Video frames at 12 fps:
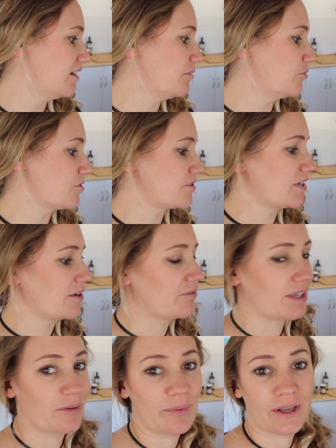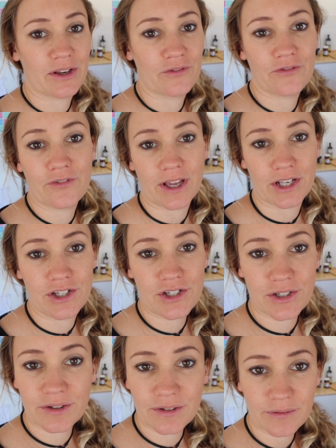I'm also having a bit of veg
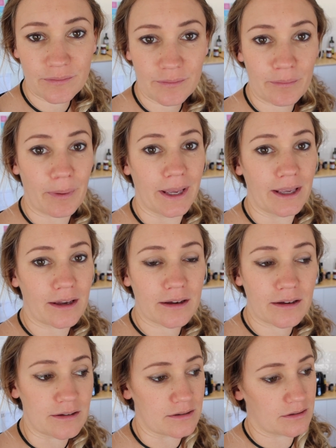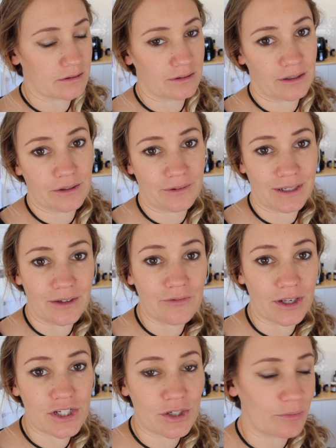bake because, you know, I need
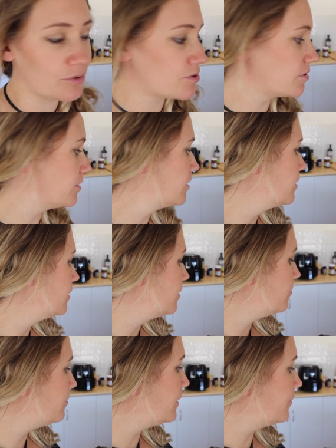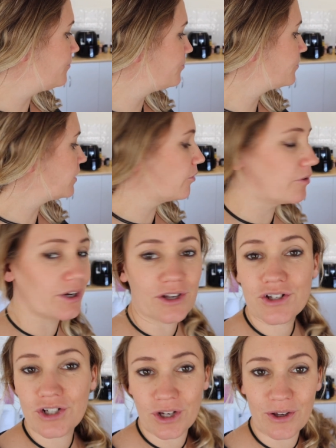vegetables. But I wanted to
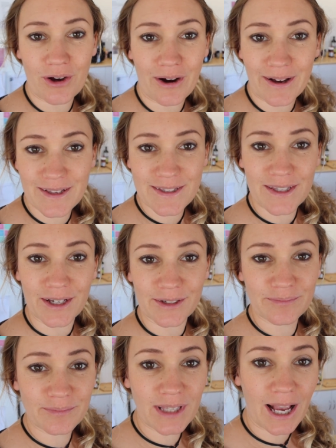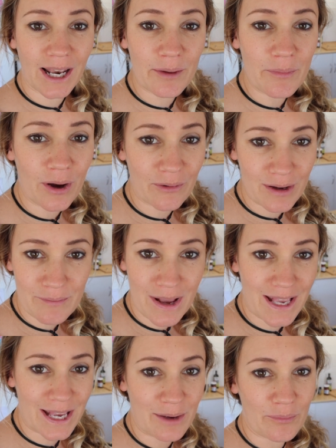show you guys the calamari
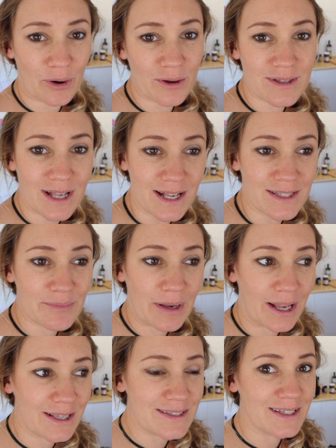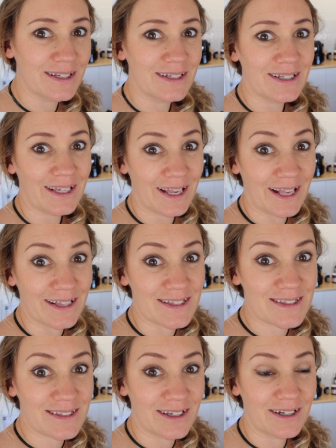making process because
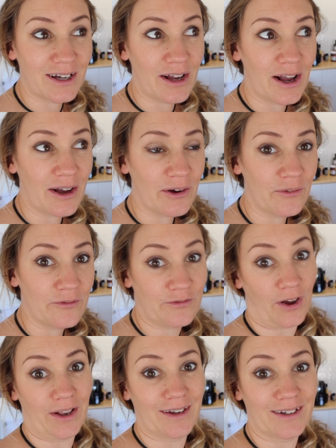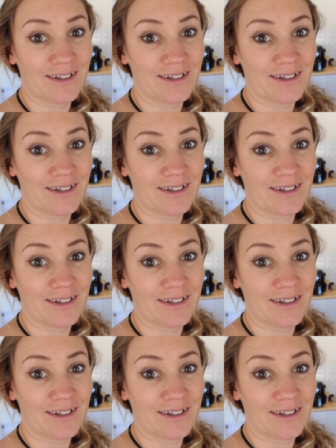it's fun.